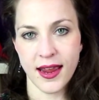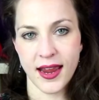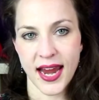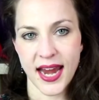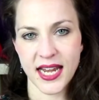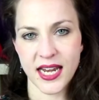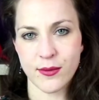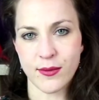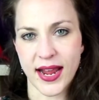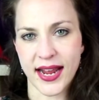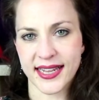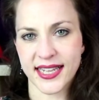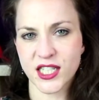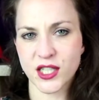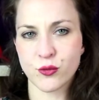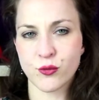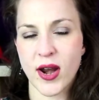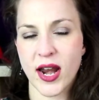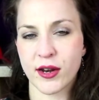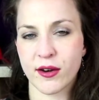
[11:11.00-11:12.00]
Anyway,
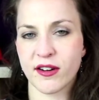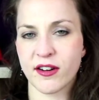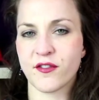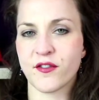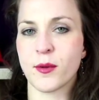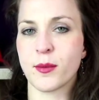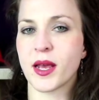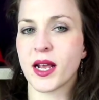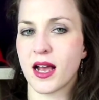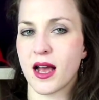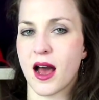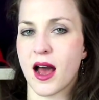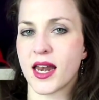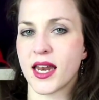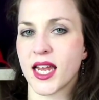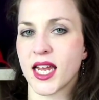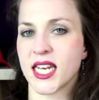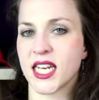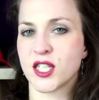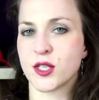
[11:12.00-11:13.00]
this rhetoric from The
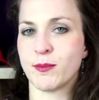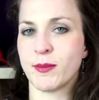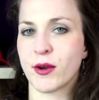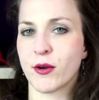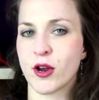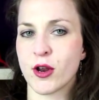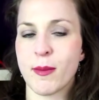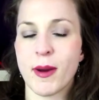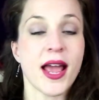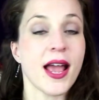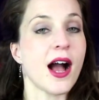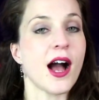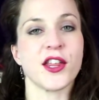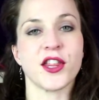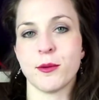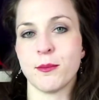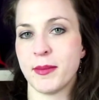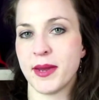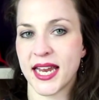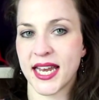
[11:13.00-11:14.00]
Guardian is mirrored by
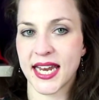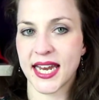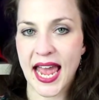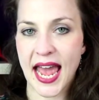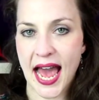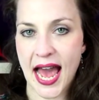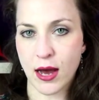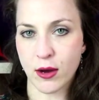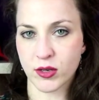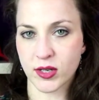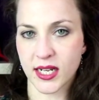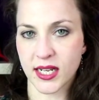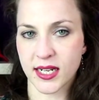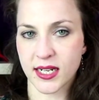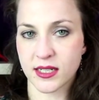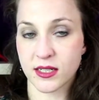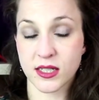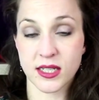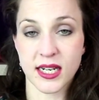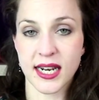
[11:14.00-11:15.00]
other media
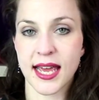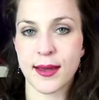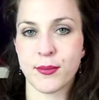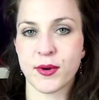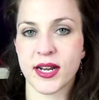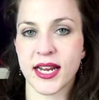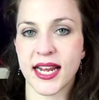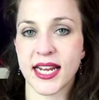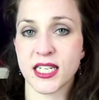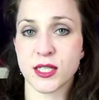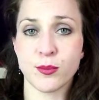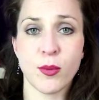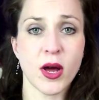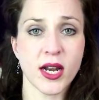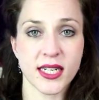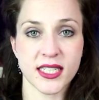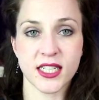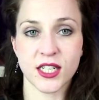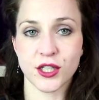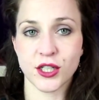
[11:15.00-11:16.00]
outlets, celebrities,
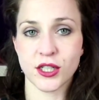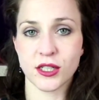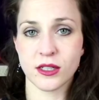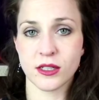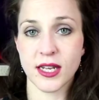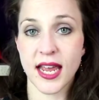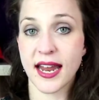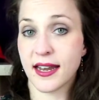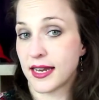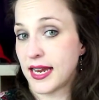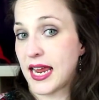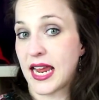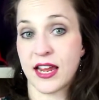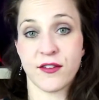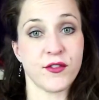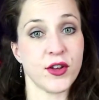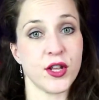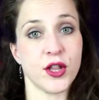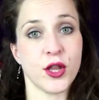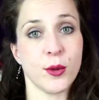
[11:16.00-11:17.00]
politicians, and
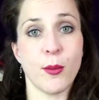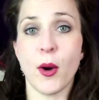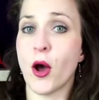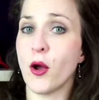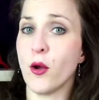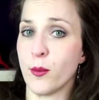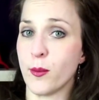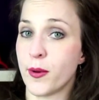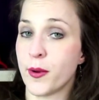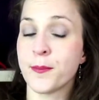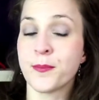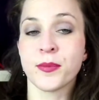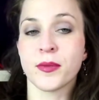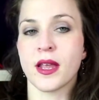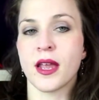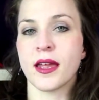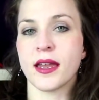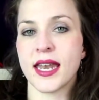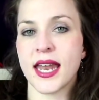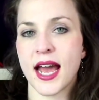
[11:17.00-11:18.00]
even the Pope.
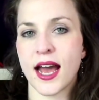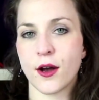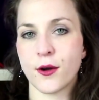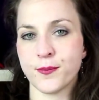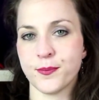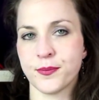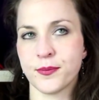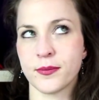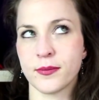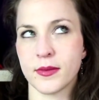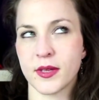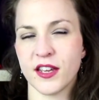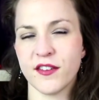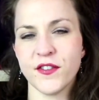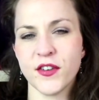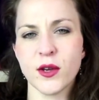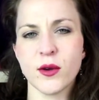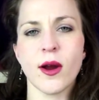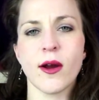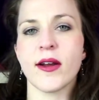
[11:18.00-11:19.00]
Now,
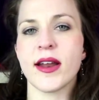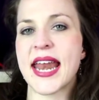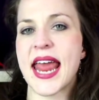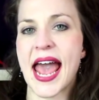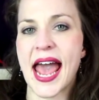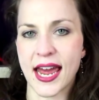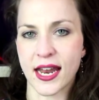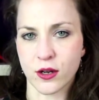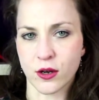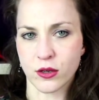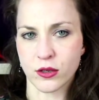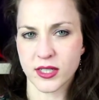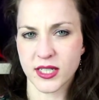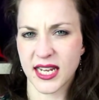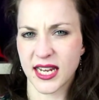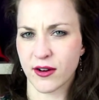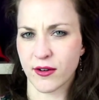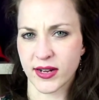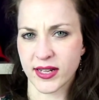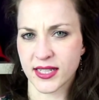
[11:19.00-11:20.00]
if you are an adult
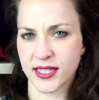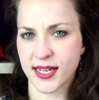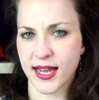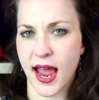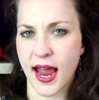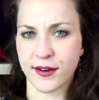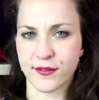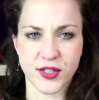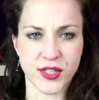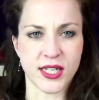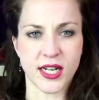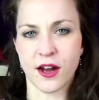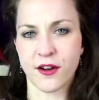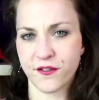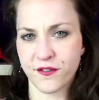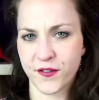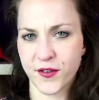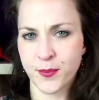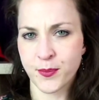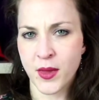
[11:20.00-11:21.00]
hearing this kind of
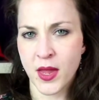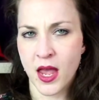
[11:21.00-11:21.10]
stuff,